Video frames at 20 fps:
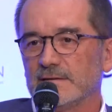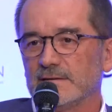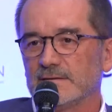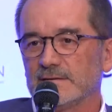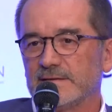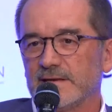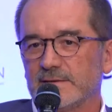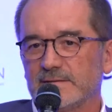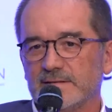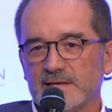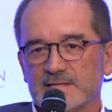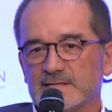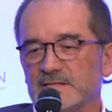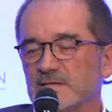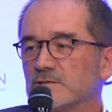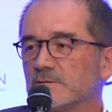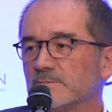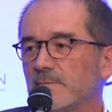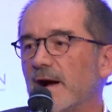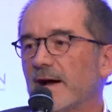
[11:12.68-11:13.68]
de
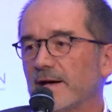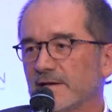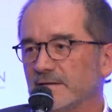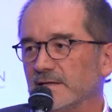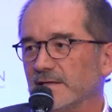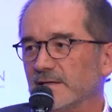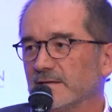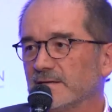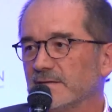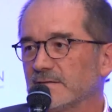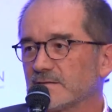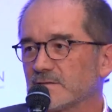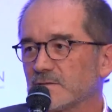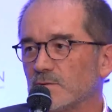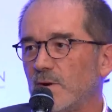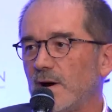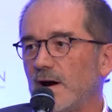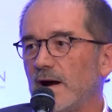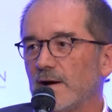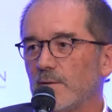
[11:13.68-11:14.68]
destination marketing.
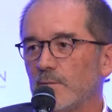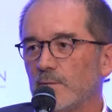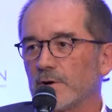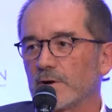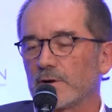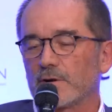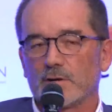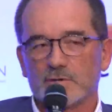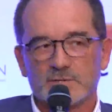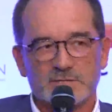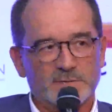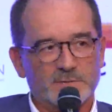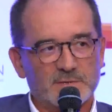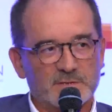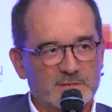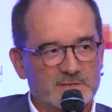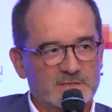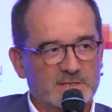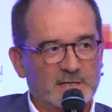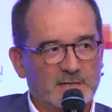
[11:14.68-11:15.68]
So I work closely with
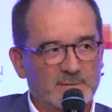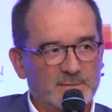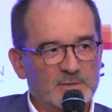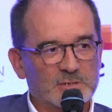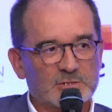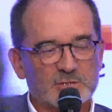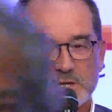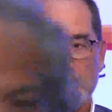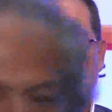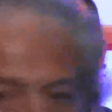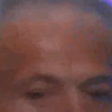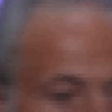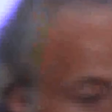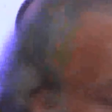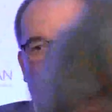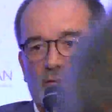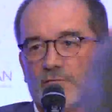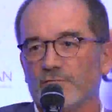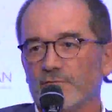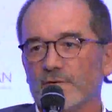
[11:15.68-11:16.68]
the team in charge
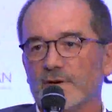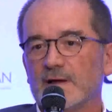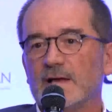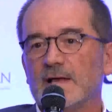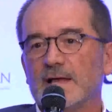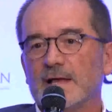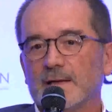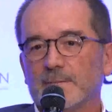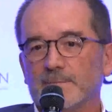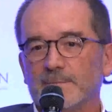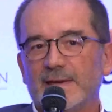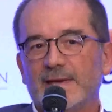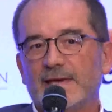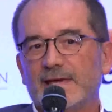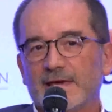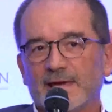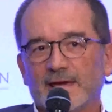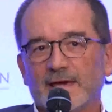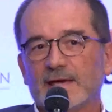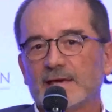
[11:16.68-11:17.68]
of
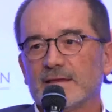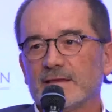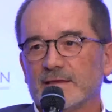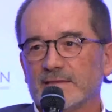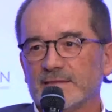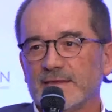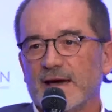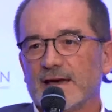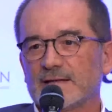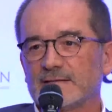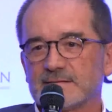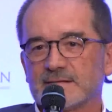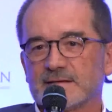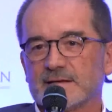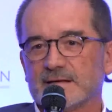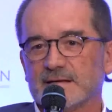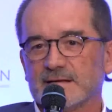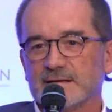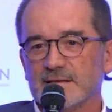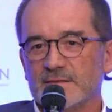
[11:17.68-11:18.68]
making that
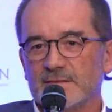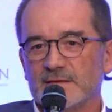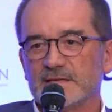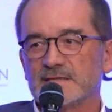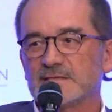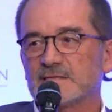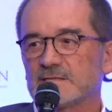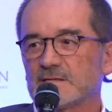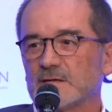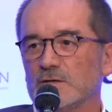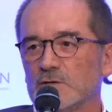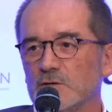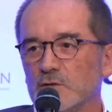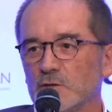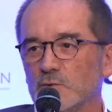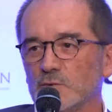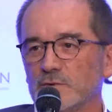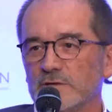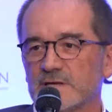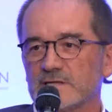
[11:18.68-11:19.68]
this
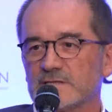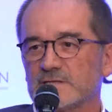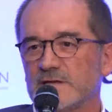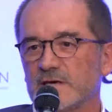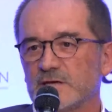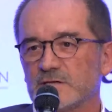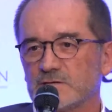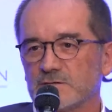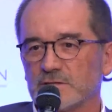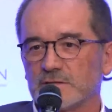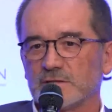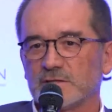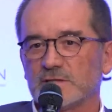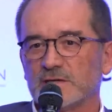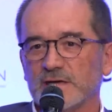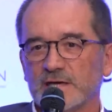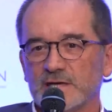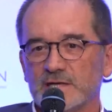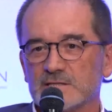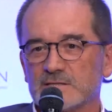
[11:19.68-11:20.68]
new destination
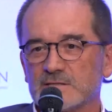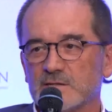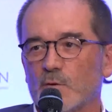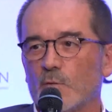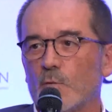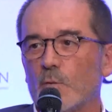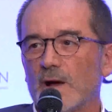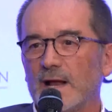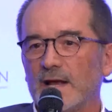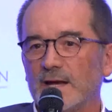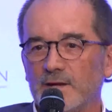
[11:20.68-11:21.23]
is well